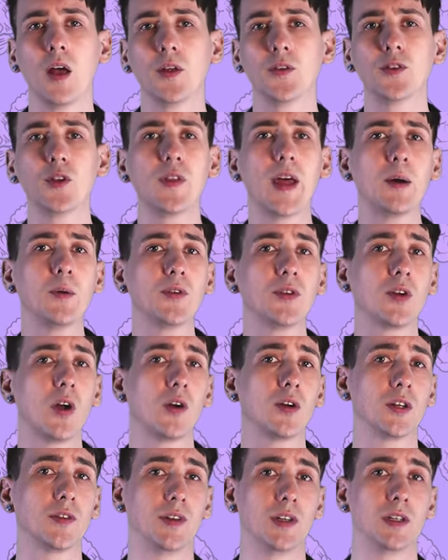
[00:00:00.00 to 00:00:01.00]
So that was a
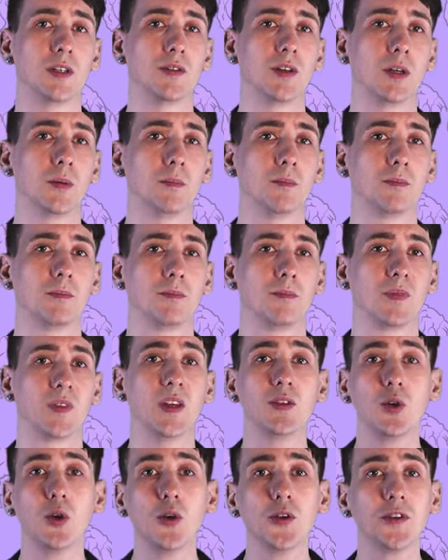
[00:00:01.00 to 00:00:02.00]
cognitive interview.
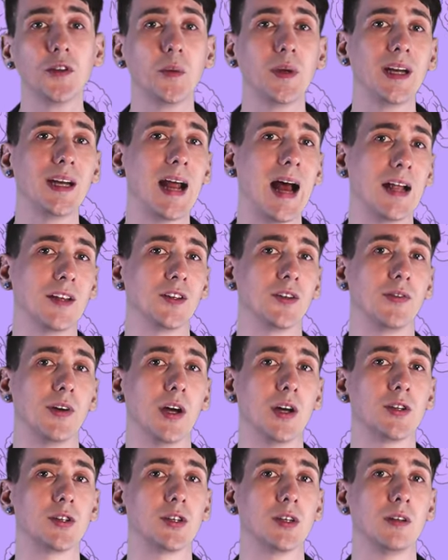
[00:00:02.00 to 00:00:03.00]
There's also an enhanced
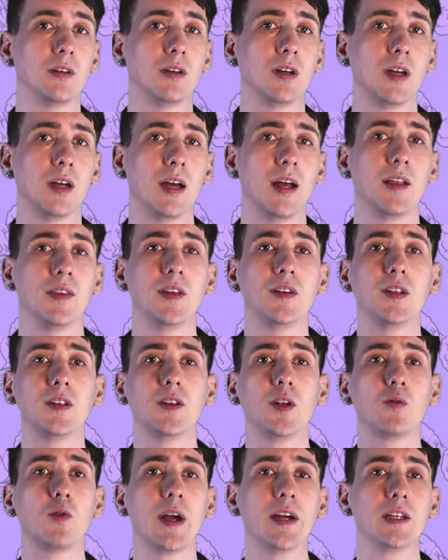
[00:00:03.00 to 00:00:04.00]
version. This has
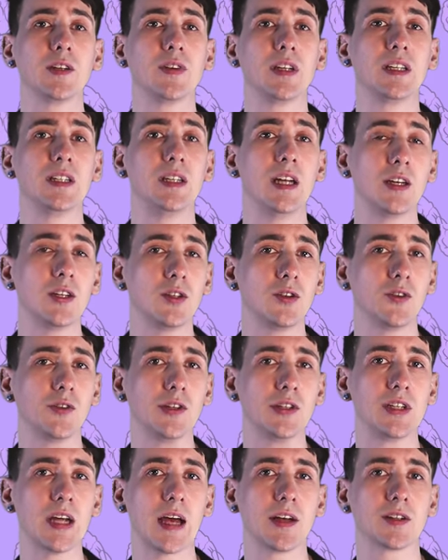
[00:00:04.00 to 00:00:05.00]
a range of additional
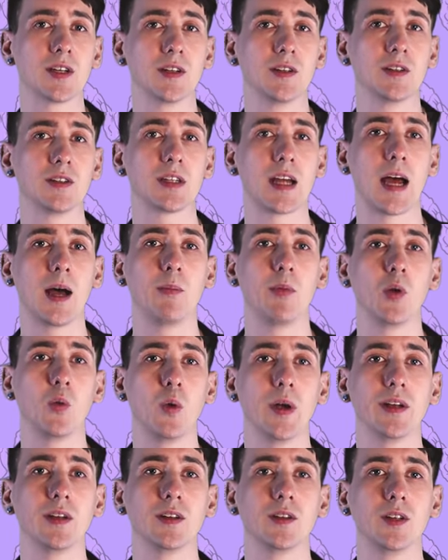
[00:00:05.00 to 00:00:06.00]
suggestions to help the
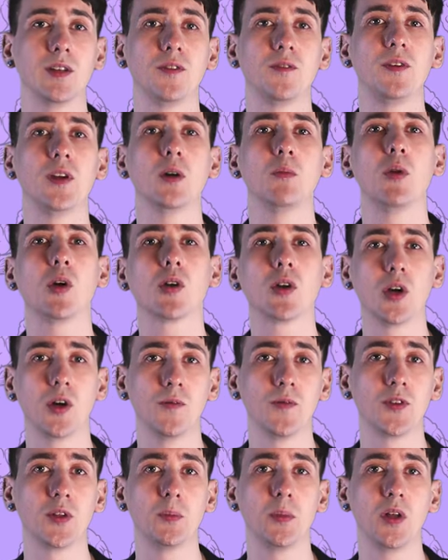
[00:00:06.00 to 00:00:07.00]
witnesses feel more
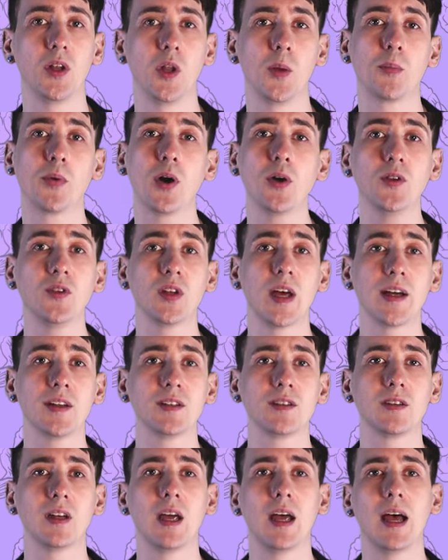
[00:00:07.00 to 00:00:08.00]
comfortable in the
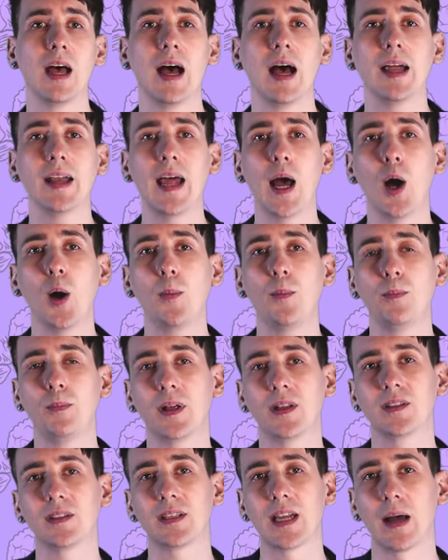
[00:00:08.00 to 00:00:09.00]
process and help
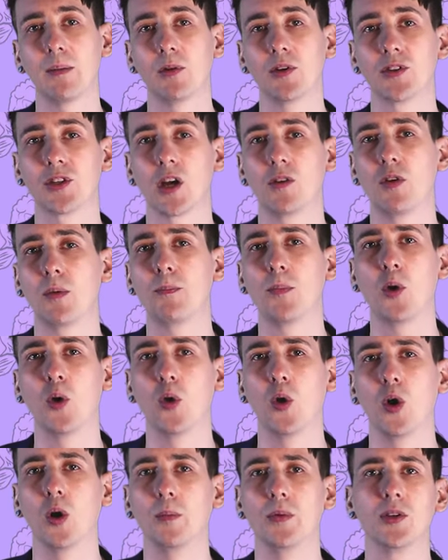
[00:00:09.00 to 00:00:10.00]
establish a
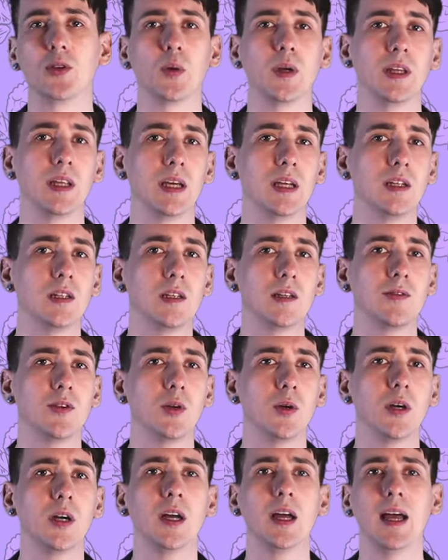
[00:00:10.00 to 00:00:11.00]
rapport between the
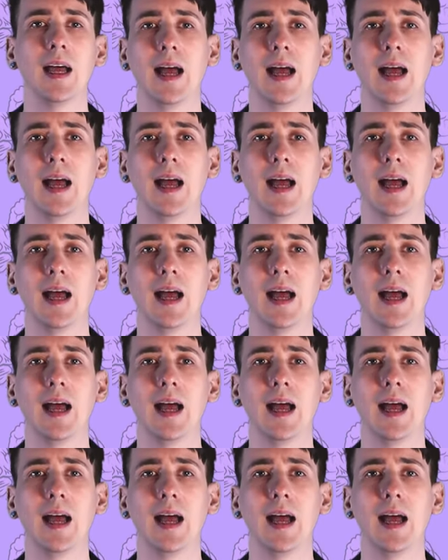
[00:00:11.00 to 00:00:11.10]
interviewer